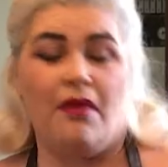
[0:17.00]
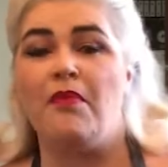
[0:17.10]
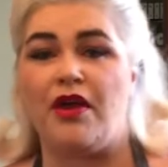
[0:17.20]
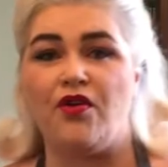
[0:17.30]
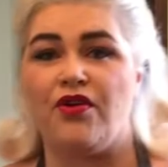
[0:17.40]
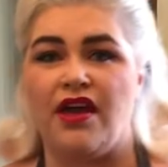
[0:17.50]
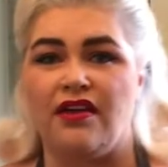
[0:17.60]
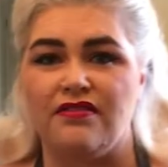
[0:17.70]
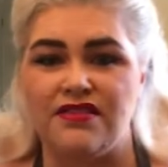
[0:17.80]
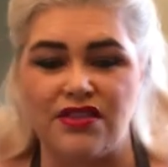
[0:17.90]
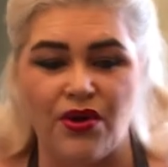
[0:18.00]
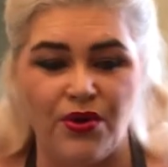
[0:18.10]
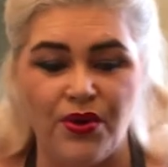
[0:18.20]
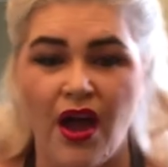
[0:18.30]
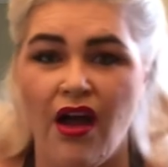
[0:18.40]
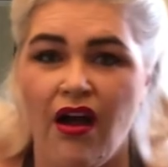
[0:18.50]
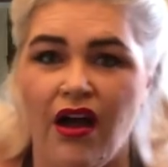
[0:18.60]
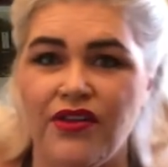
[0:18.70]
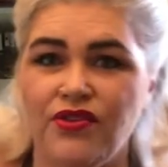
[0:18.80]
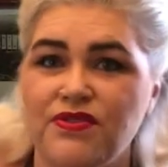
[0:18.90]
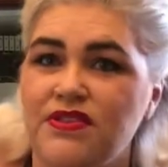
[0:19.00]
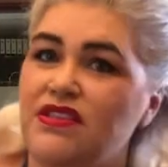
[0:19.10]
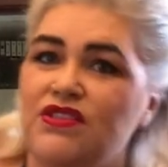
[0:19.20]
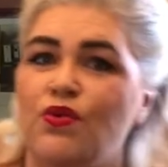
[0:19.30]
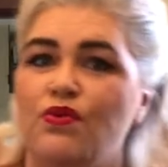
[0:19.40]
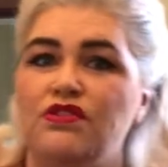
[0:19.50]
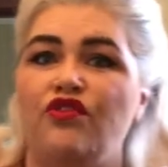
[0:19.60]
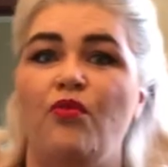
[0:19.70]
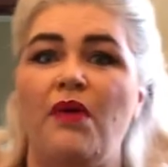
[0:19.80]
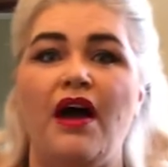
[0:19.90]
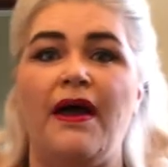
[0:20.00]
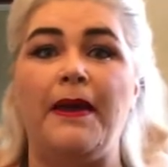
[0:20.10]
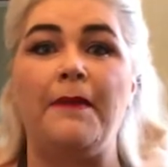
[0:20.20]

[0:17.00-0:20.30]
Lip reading: my cooking. So I use the sauce for my